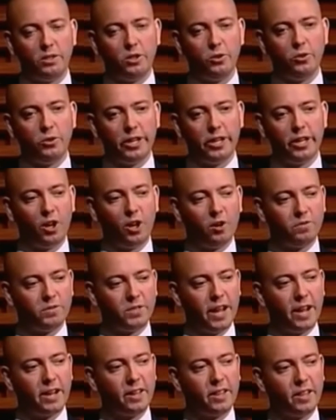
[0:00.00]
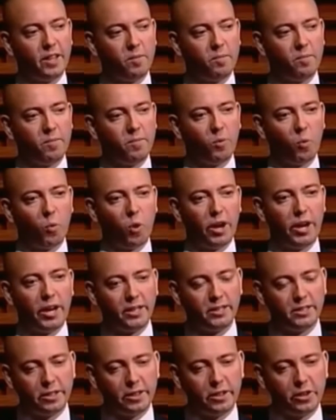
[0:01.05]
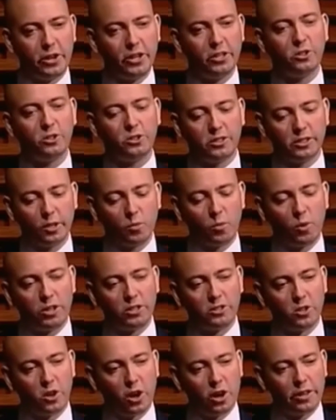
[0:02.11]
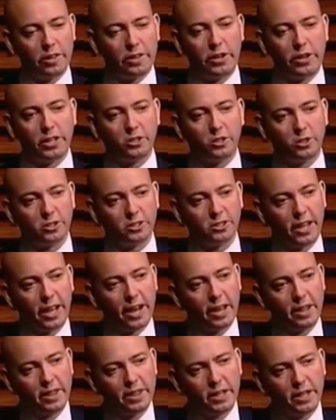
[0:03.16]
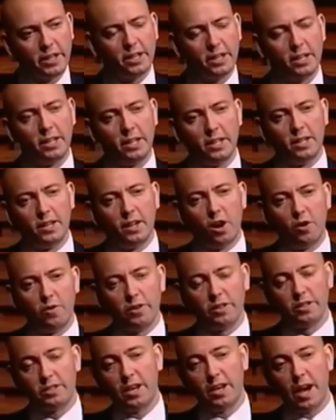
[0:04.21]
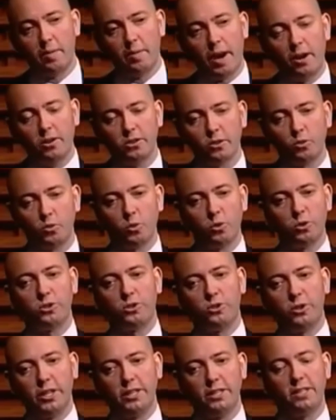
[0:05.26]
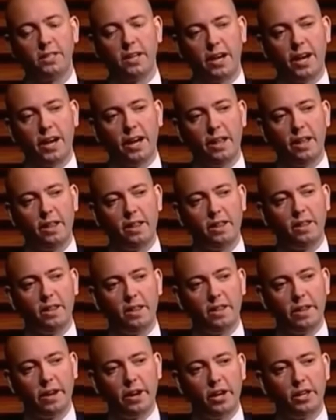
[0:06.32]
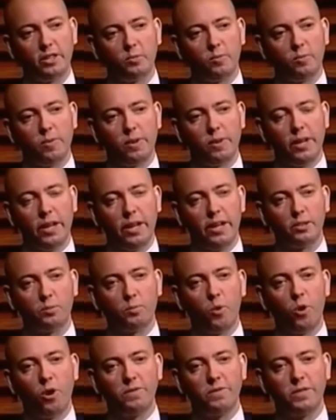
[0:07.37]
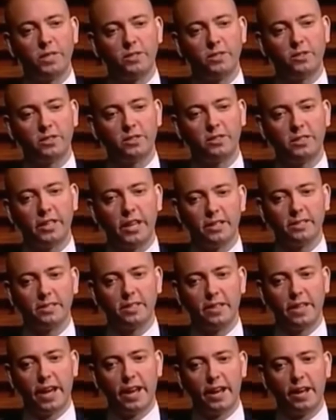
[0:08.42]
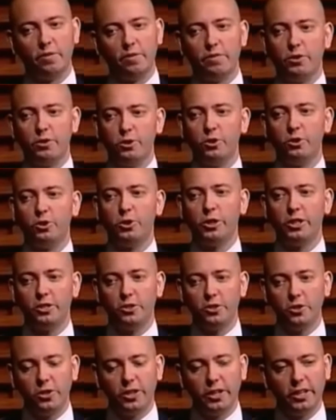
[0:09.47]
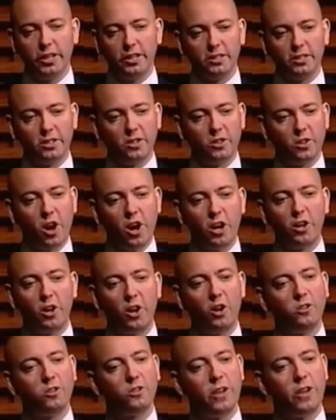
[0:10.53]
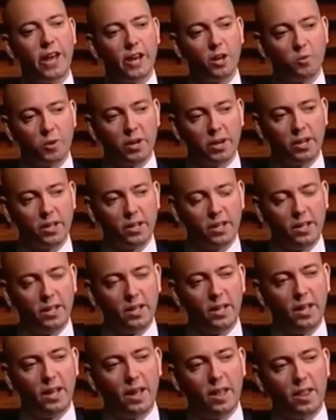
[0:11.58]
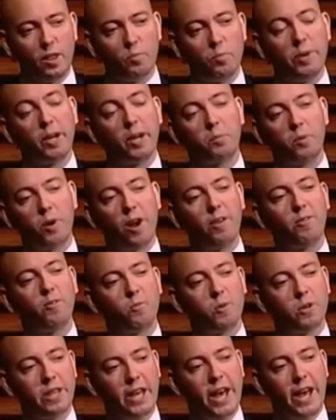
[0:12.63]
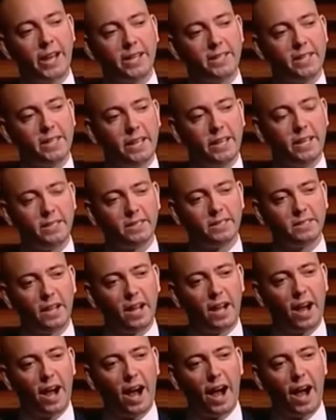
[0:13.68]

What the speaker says: duty of telling them what is in their interest and what is not in their interest. And I think over the time I was on Wall Street, it has morphed into the sense that a fiduciary duty is not owed to anyone. The big problem with that is,